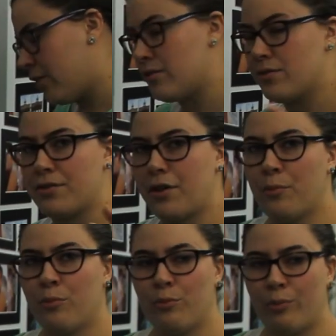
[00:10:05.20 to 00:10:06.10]

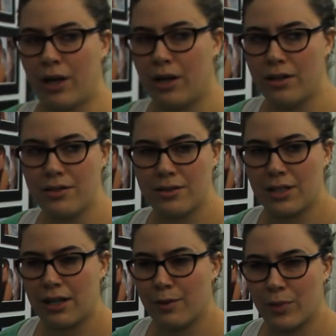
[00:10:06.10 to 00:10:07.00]
some parts
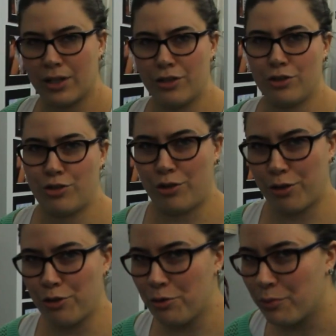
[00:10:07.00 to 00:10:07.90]
that I'm gonna
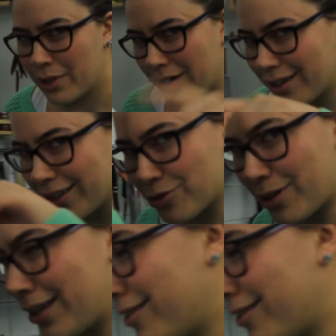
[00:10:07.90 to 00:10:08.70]
show, but I need to get